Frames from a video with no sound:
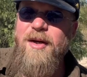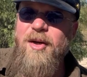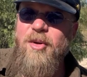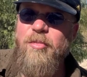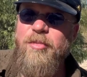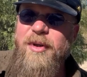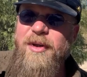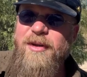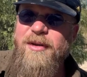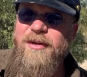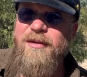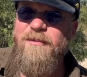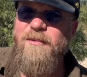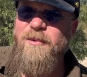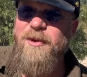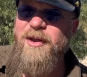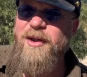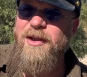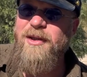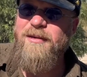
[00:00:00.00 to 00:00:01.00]
But
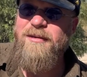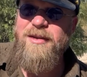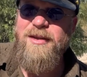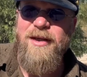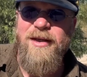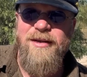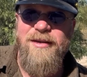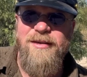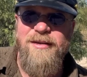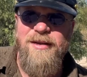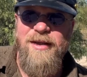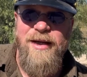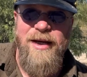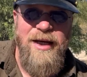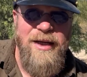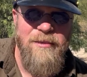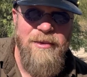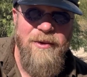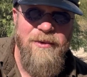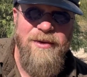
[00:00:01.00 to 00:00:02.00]
really, sights and
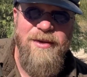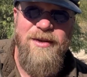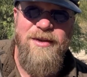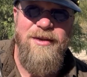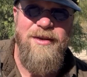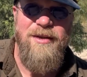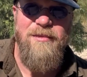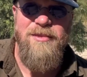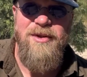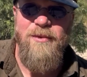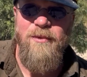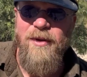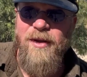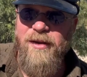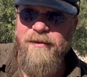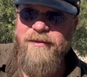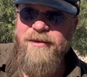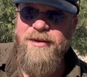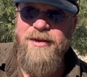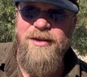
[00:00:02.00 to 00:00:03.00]
aiming with this seems
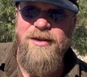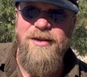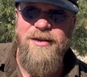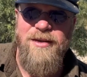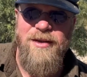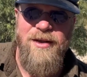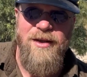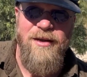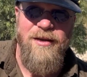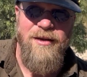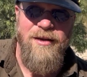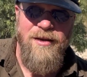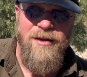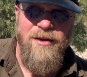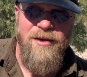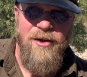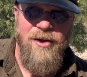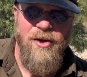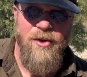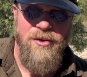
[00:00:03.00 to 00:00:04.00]
irrelevant. This is a
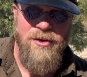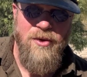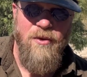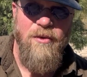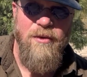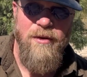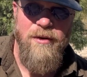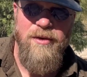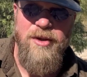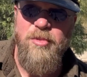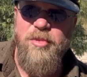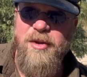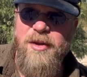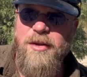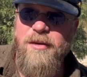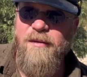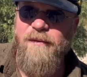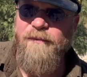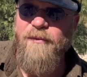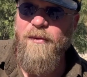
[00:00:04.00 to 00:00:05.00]
close quarters
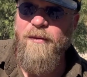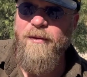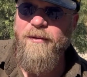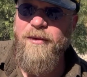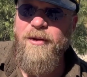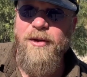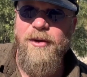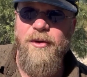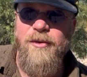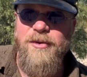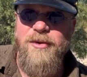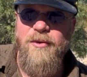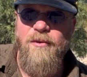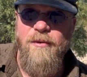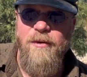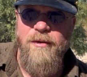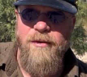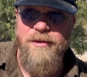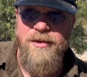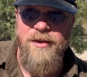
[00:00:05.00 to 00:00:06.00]
pistol for close
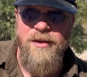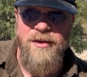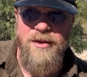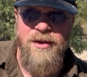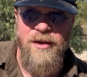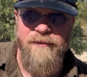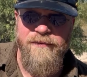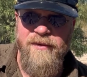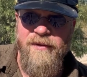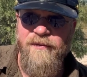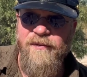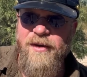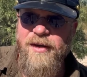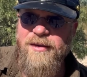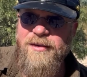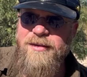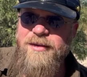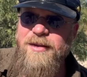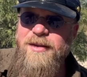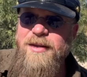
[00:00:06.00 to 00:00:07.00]
quarters
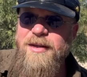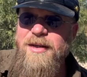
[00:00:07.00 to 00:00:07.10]
self-defense.